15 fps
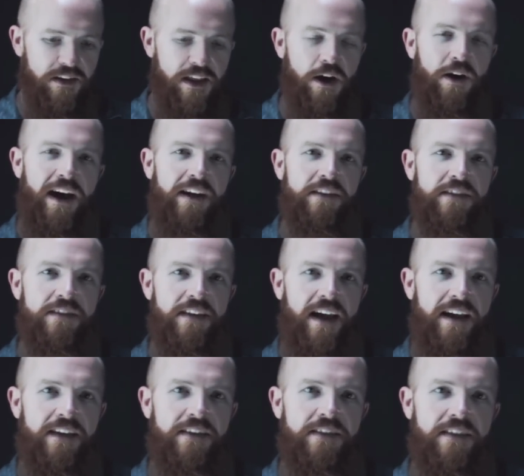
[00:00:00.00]
Now, as
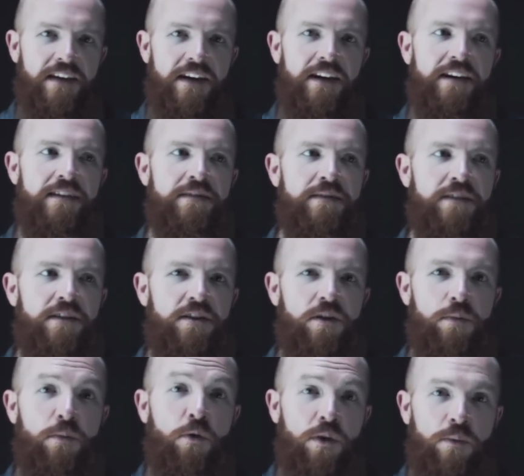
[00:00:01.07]
as uh, you
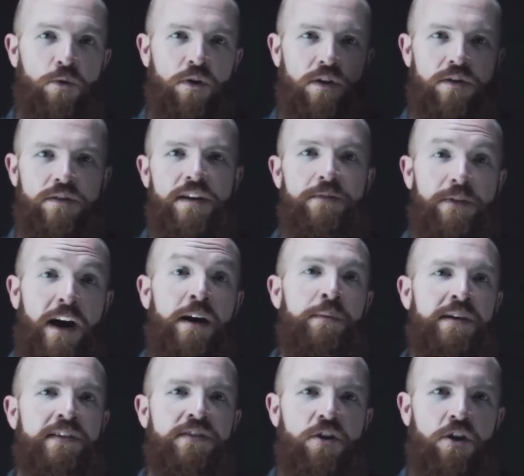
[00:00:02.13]
know, more and more
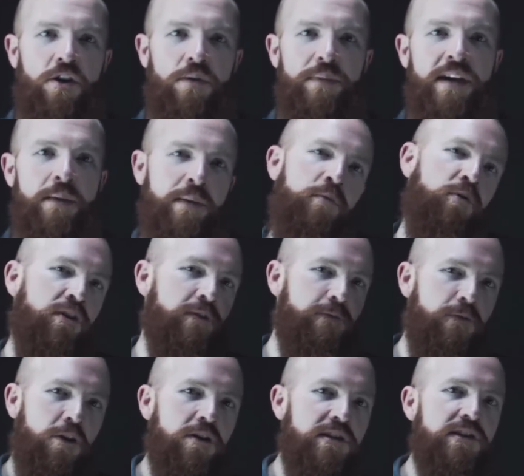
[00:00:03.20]
environments are becoming more
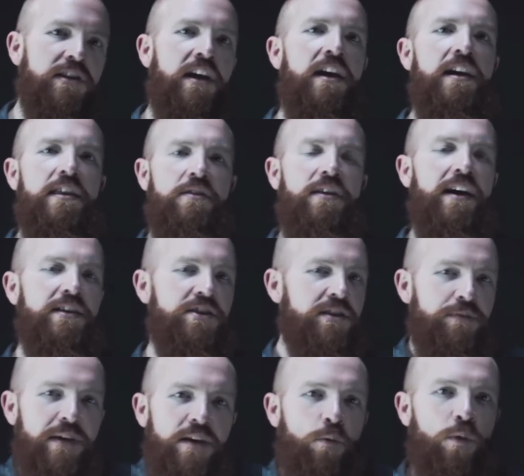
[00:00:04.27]
diverse. They're not
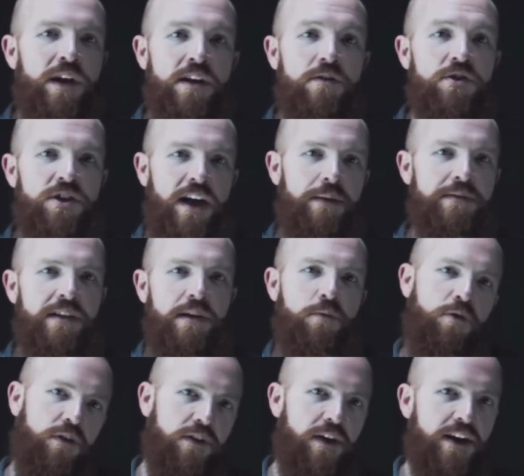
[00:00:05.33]
just being Windows shops
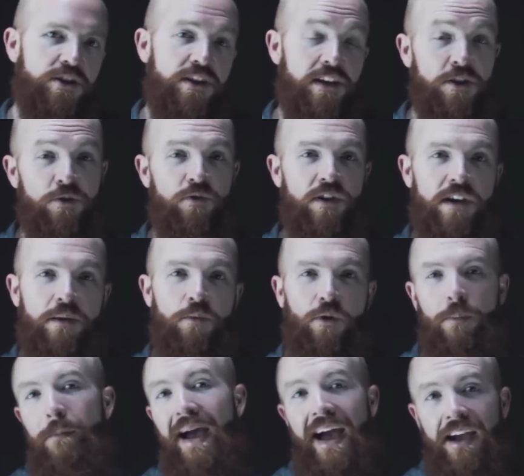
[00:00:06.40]
anymore. They're actually including
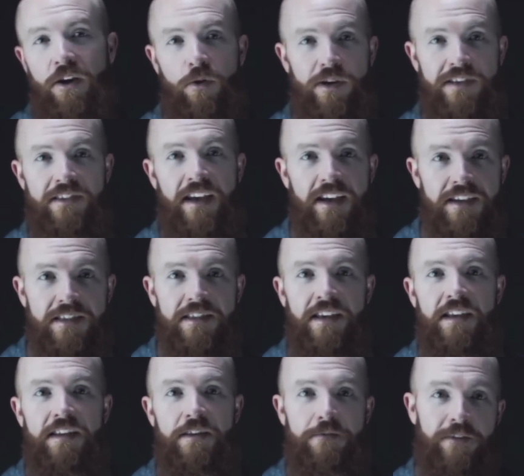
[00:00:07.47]
more Mac OS X
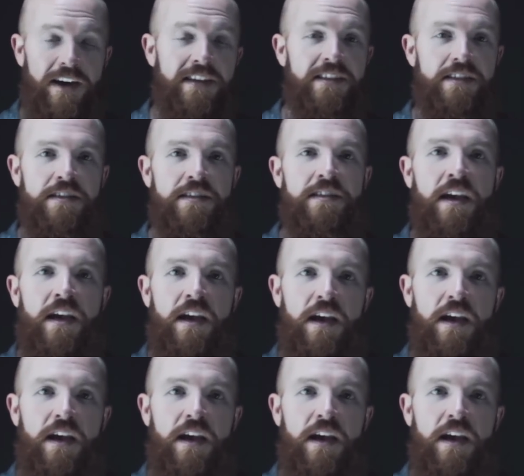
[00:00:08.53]
devices.